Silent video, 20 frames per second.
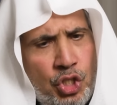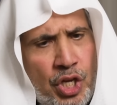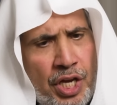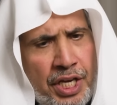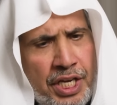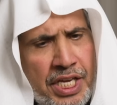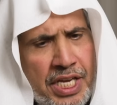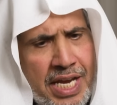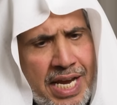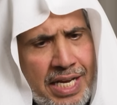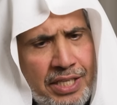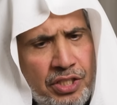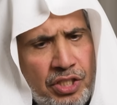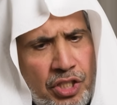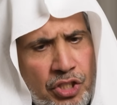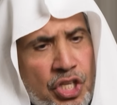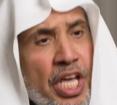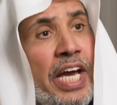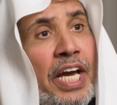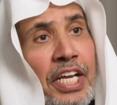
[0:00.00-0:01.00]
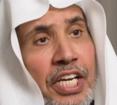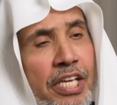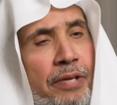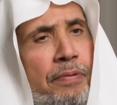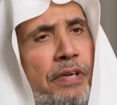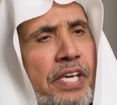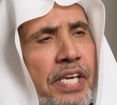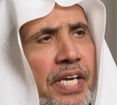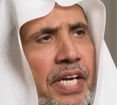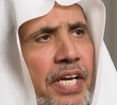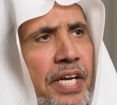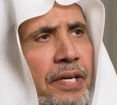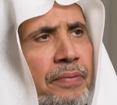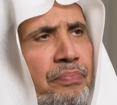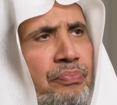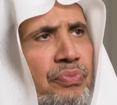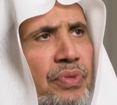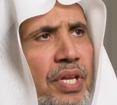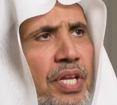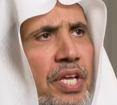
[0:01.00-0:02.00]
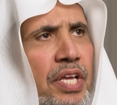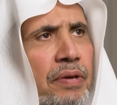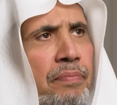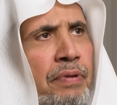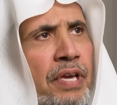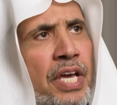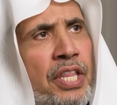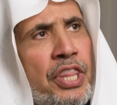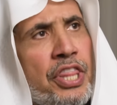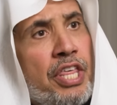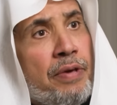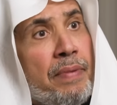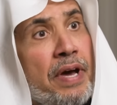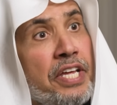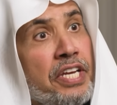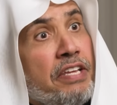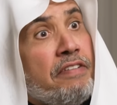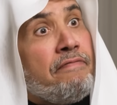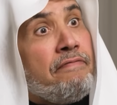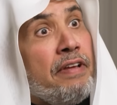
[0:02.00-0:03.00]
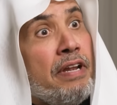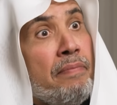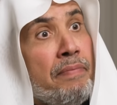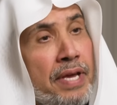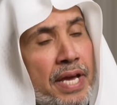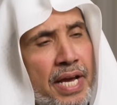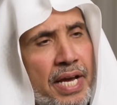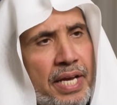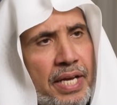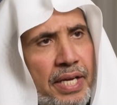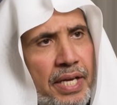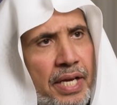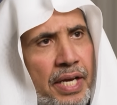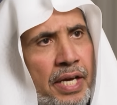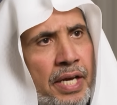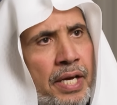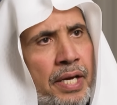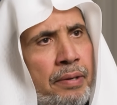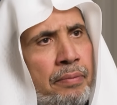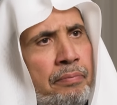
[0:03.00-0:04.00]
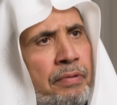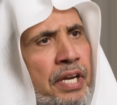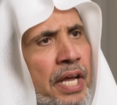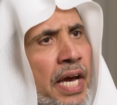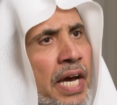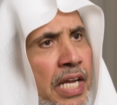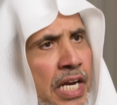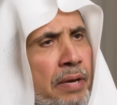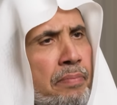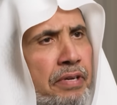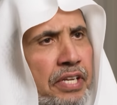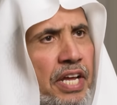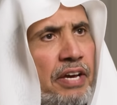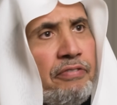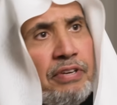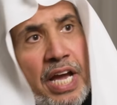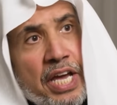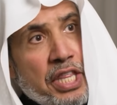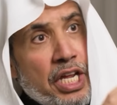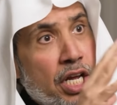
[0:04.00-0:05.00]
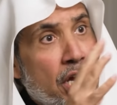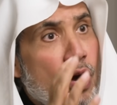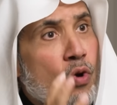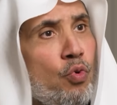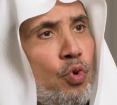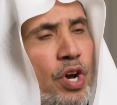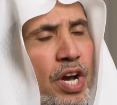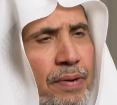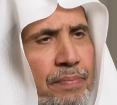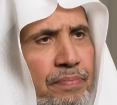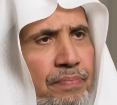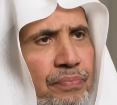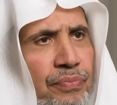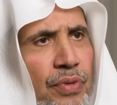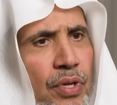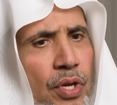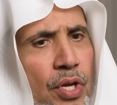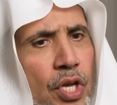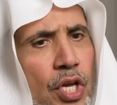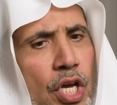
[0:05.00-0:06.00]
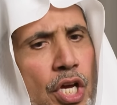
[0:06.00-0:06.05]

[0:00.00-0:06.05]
in the face of ideas of religious, ethnic, cultural, and even political conflict and strife.